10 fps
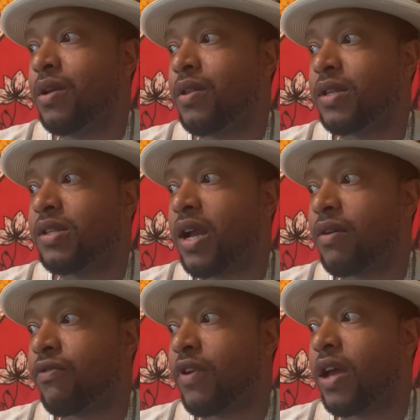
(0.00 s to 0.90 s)
The
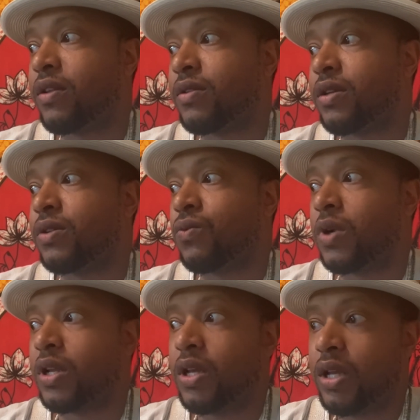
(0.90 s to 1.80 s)
sacrifice is
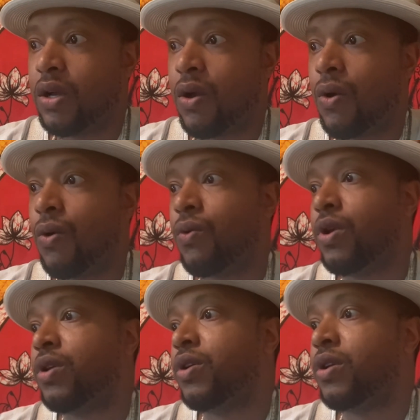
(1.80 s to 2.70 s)
one he go,
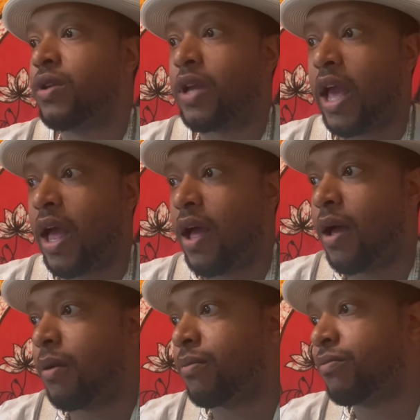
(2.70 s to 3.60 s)

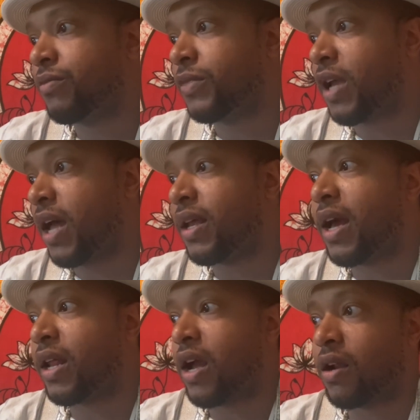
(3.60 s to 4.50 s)
um, yada
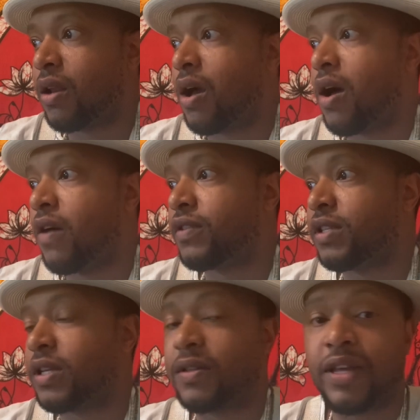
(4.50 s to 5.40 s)
yada yada cloths
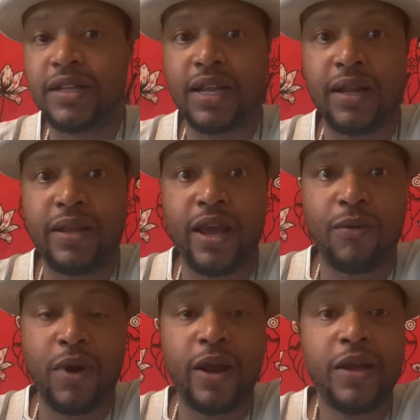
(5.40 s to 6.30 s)
and things like that,
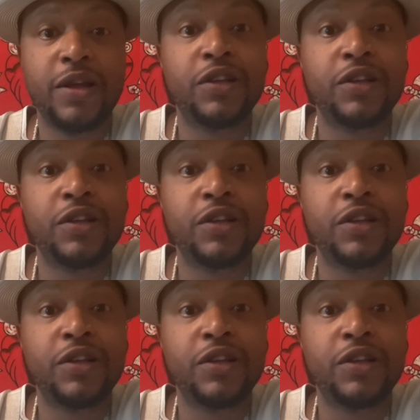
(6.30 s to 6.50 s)
right?